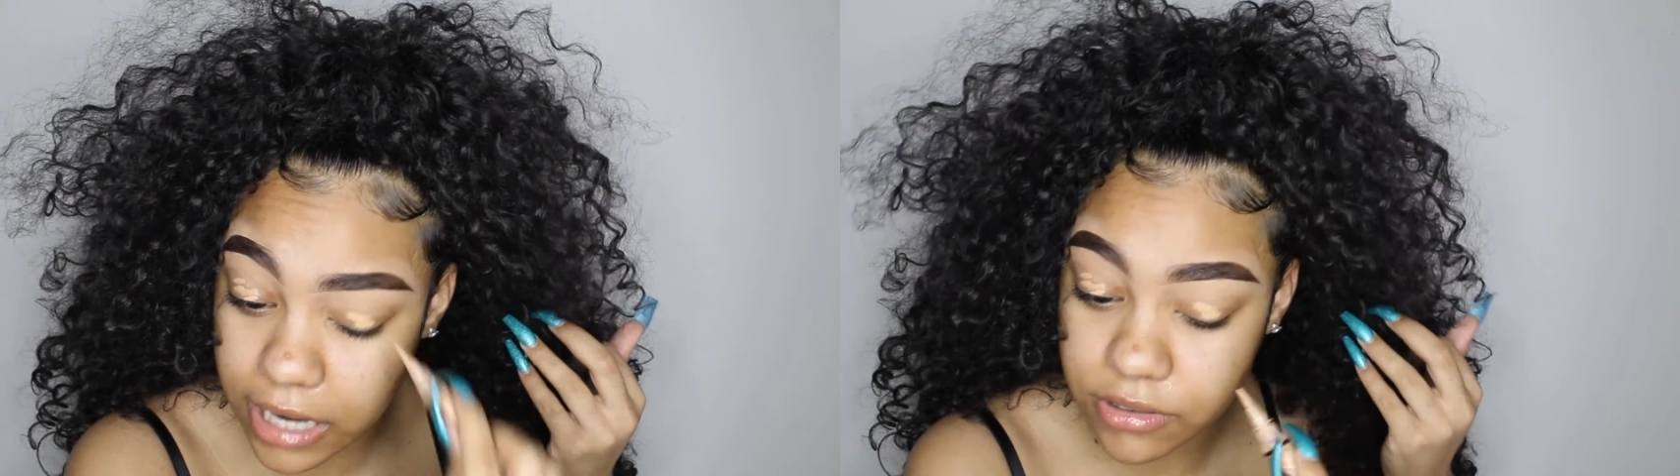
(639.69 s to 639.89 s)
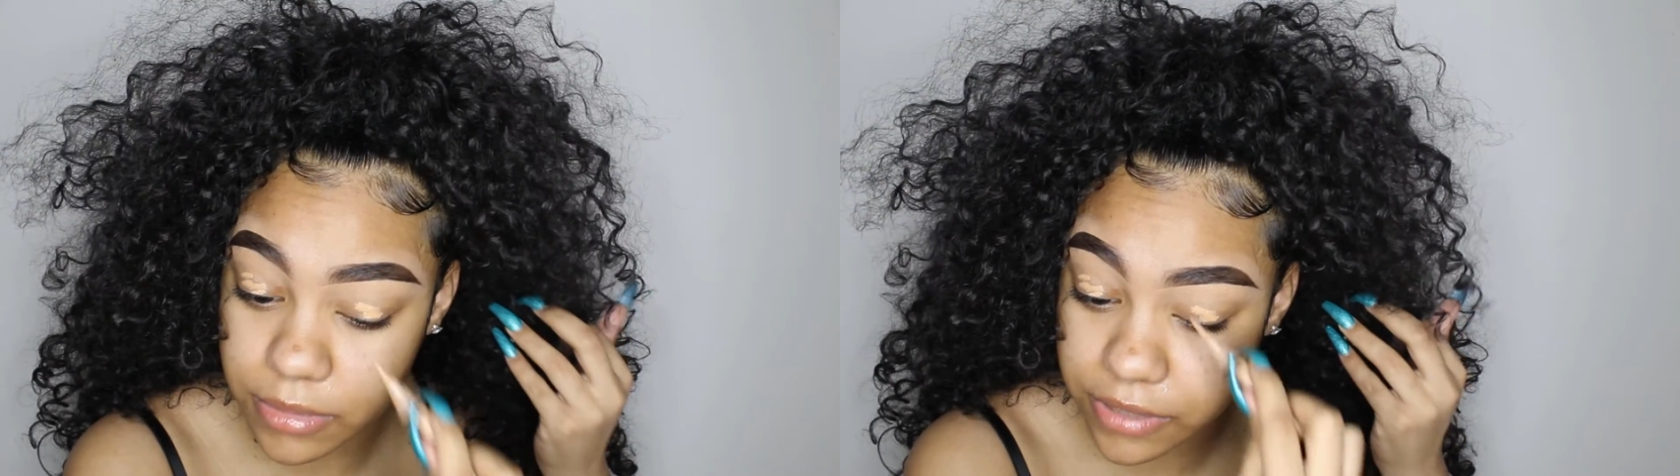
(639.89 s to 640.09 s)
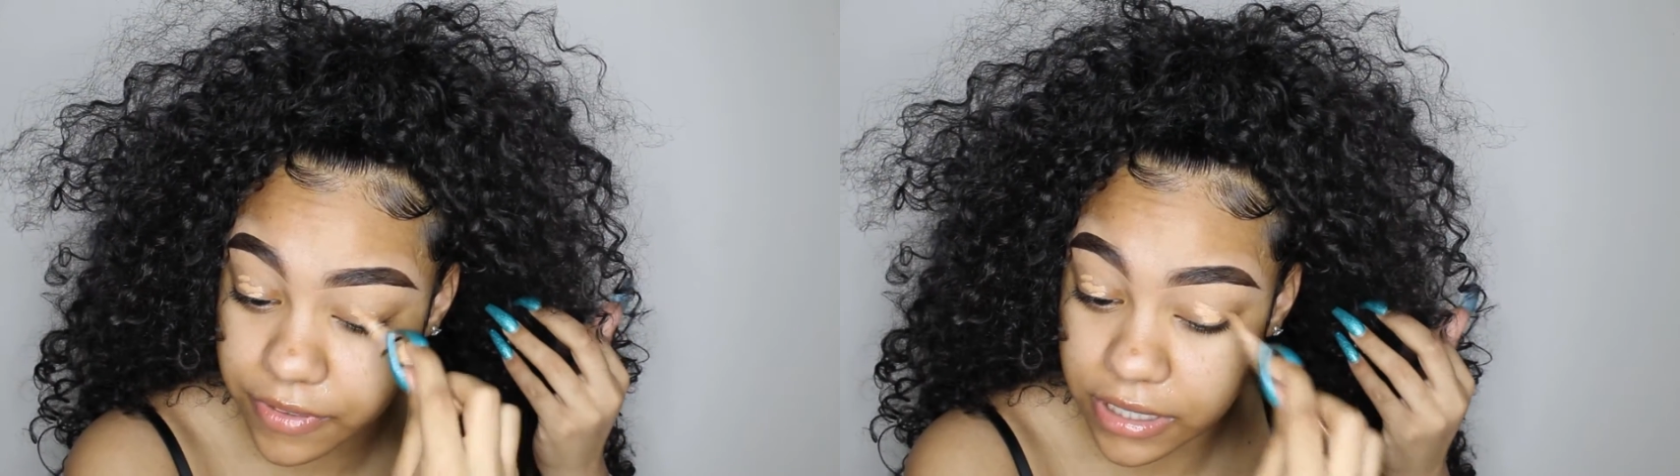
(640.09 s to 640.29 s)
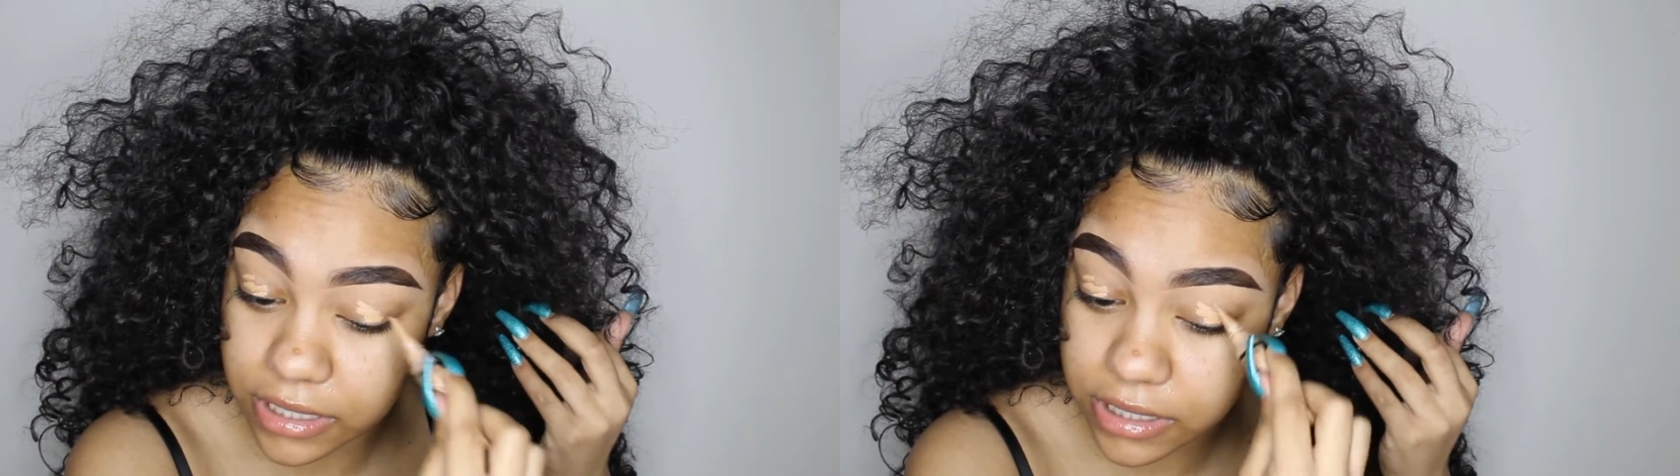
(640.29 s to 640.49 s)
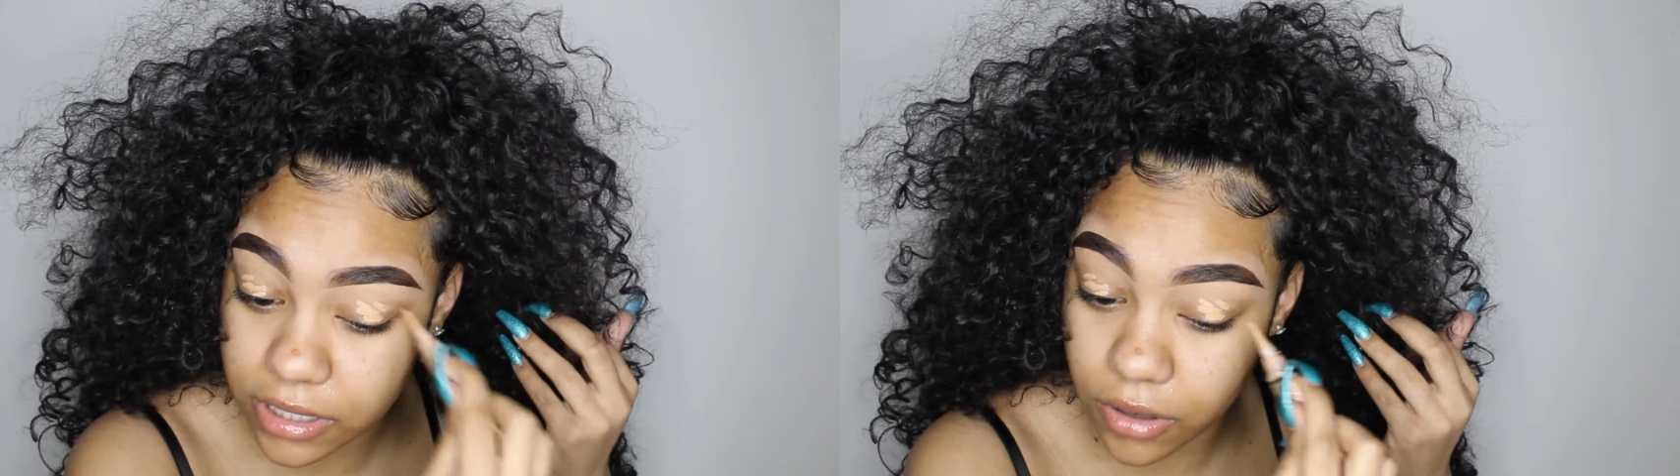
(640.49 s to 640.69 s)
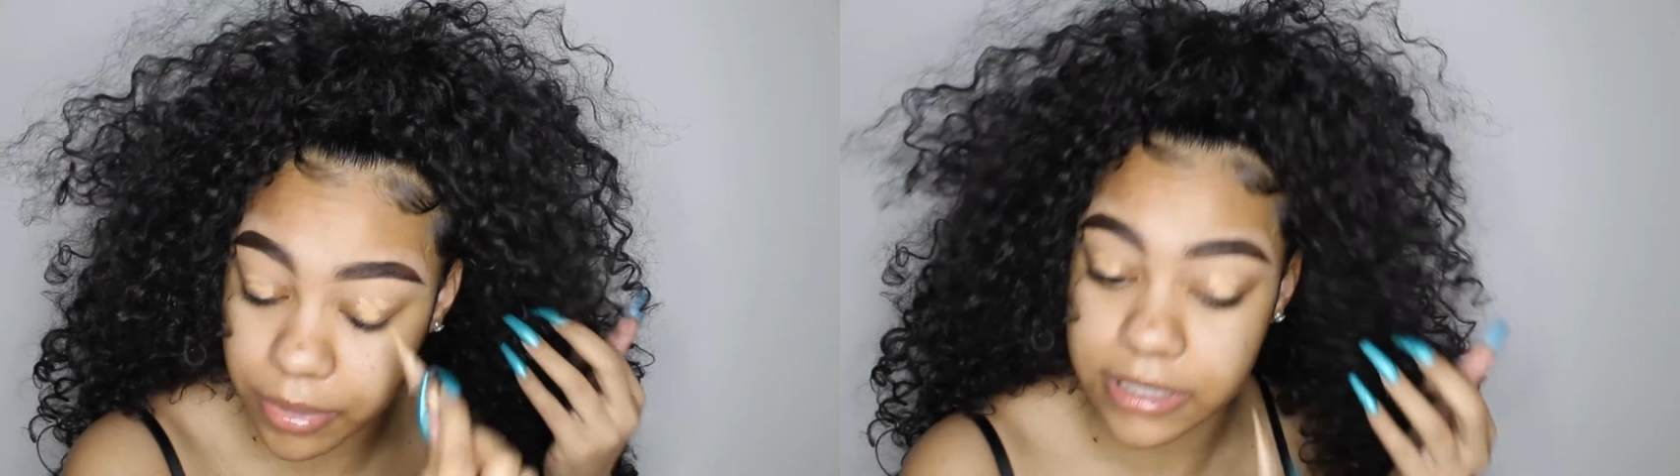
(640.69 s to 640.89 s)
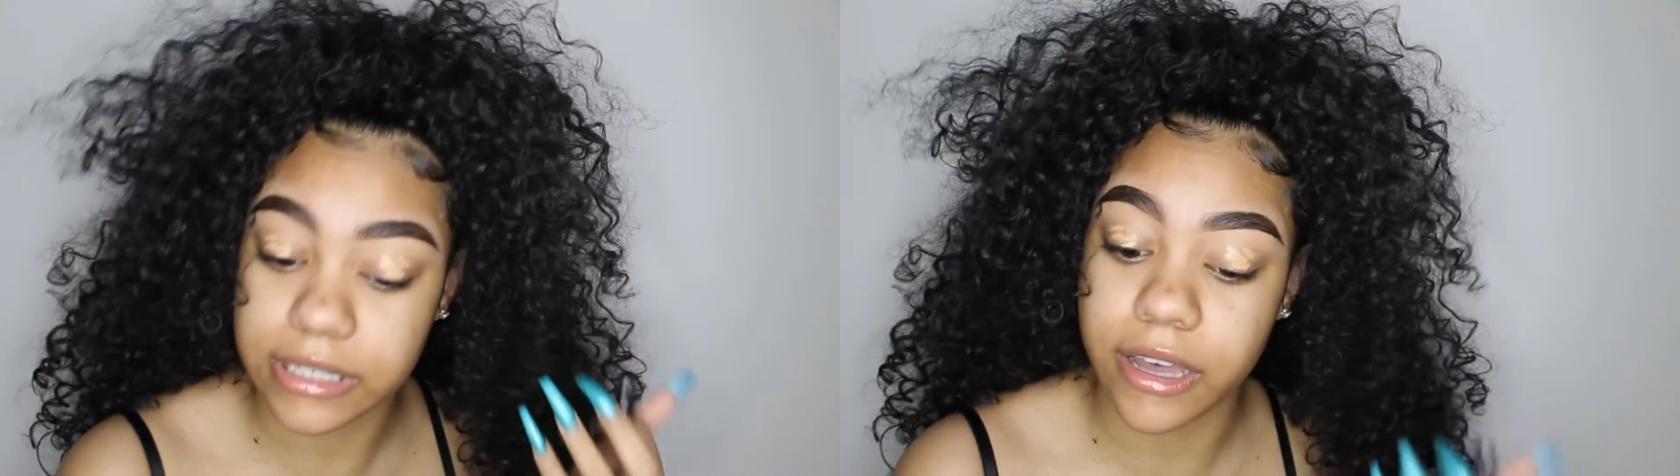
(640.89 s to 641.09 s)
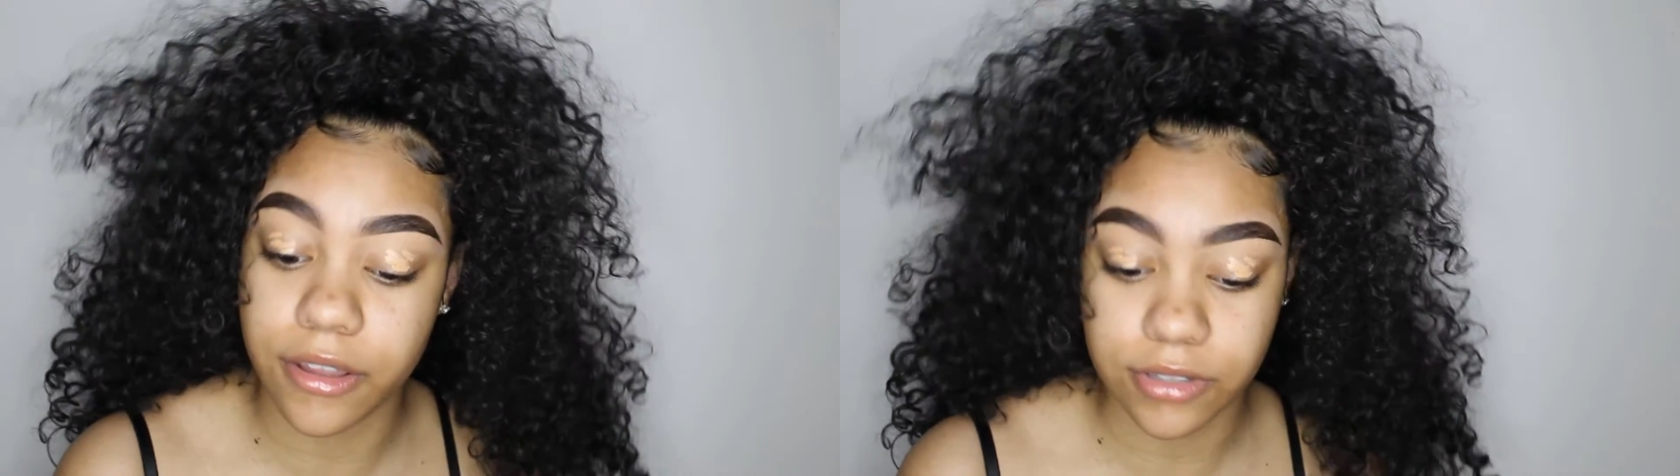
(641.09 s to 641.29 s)
I just want to be finished and all put
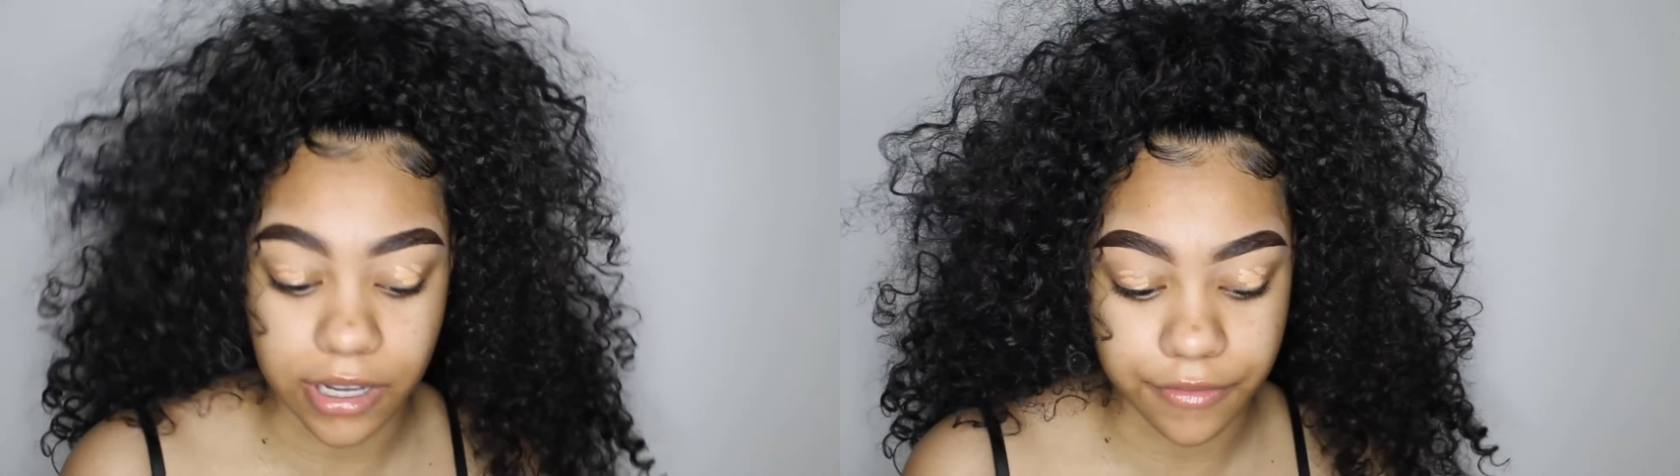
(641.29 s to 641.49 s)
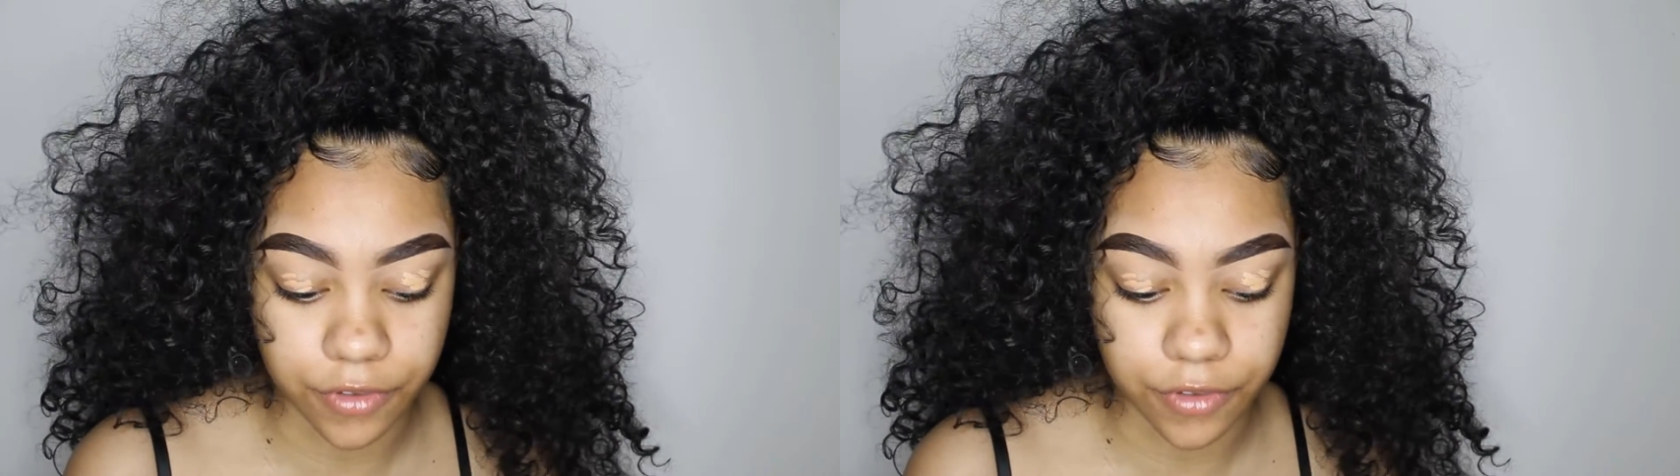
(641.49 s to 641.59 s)
together so I can